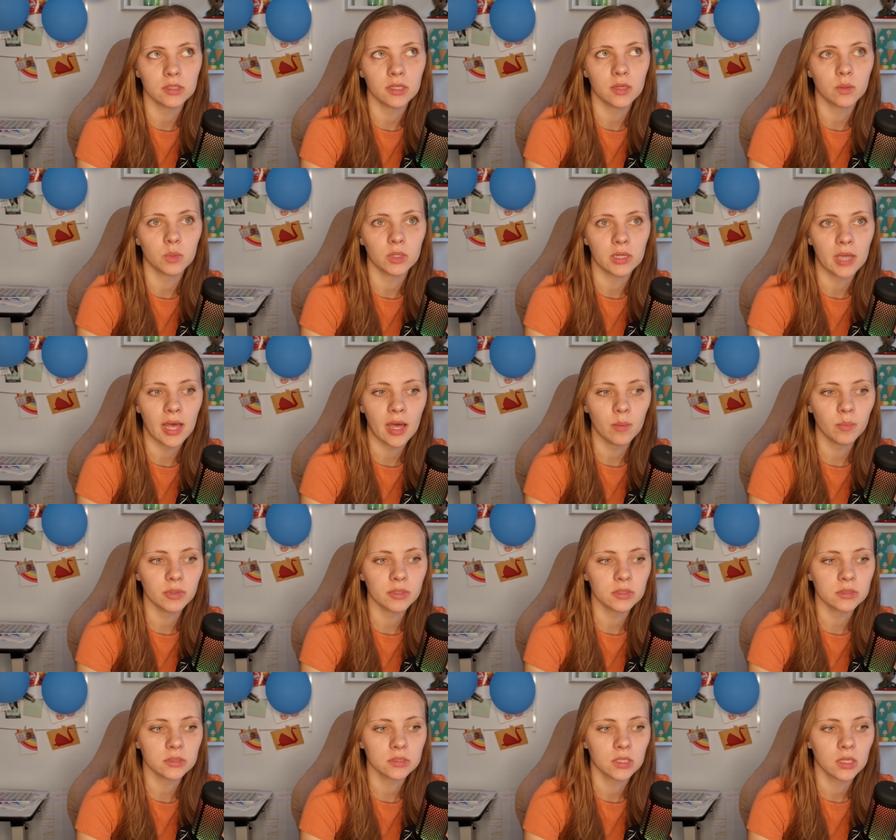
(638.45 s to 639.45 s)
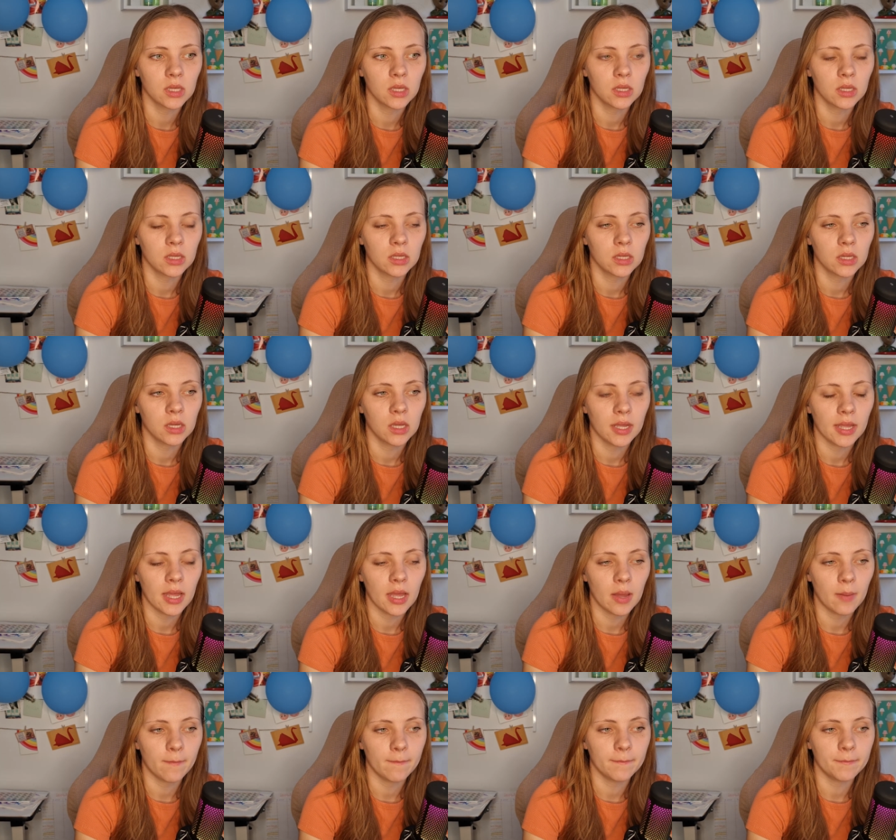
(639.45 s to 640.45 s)
like what happened,
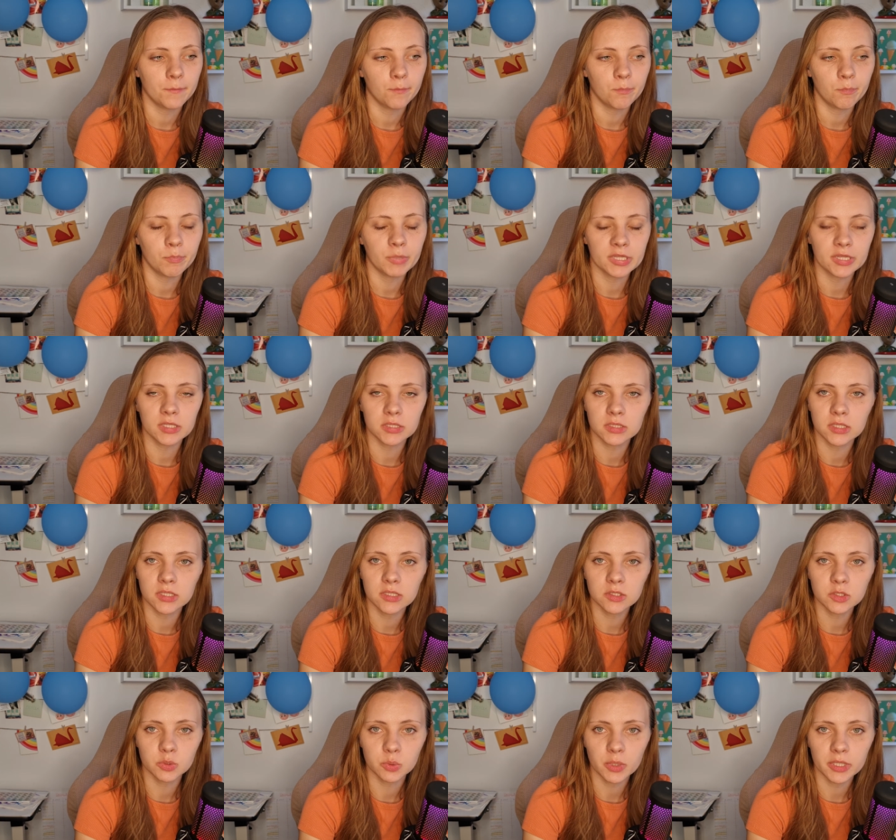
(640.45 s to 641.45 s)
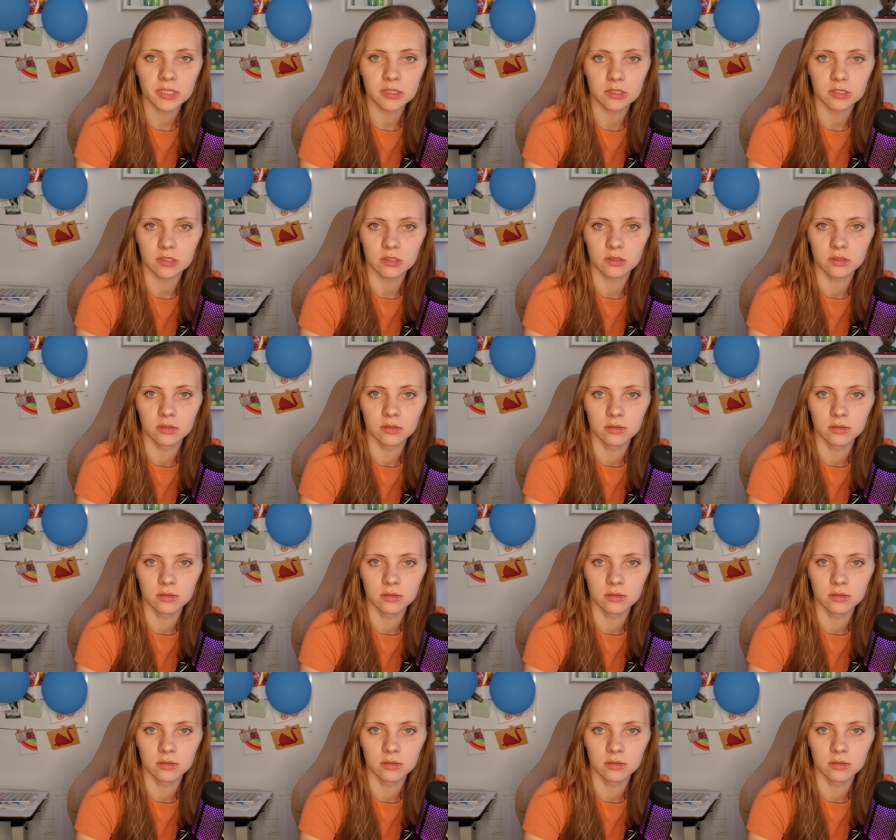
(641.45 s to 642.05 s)
but they didn't do anything.